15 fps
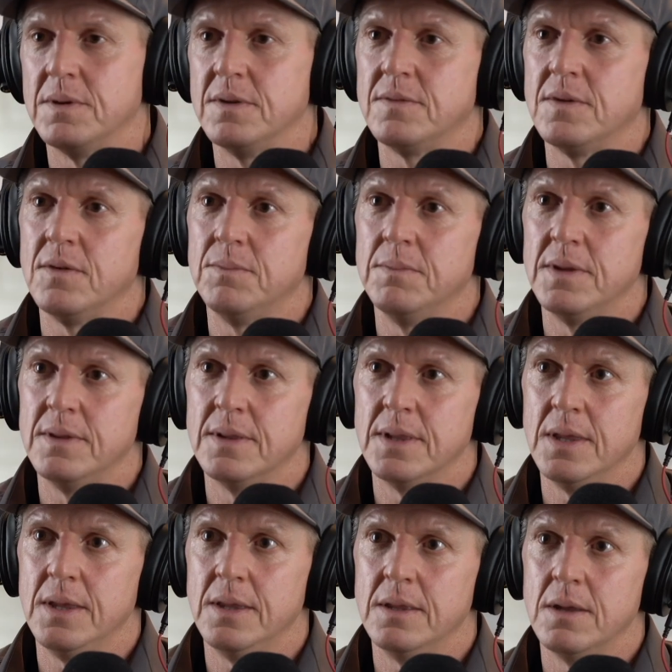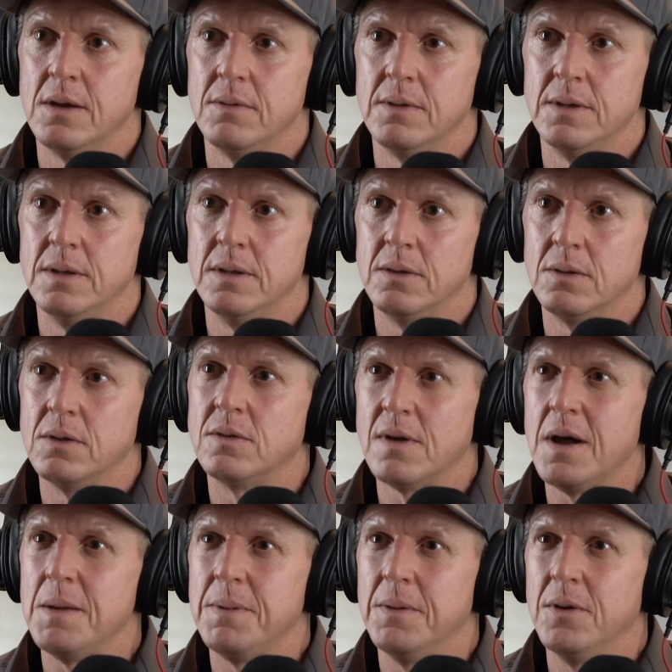myself mentally, knowing the
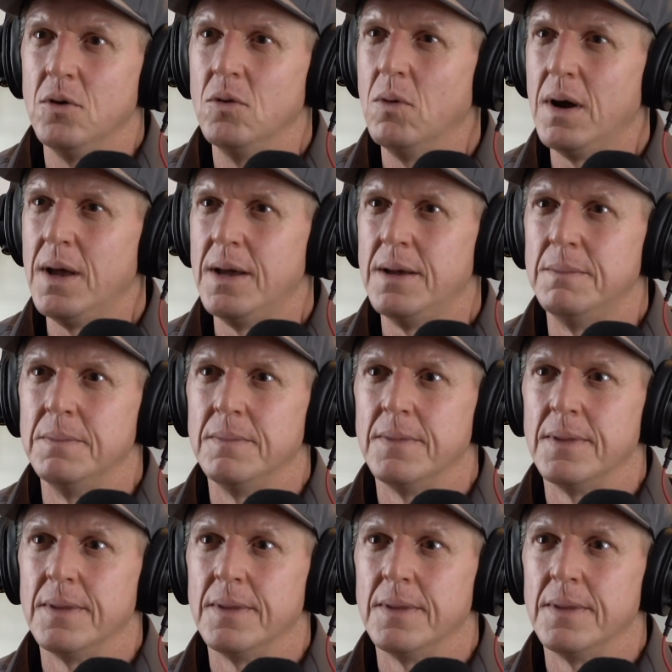type of who I am.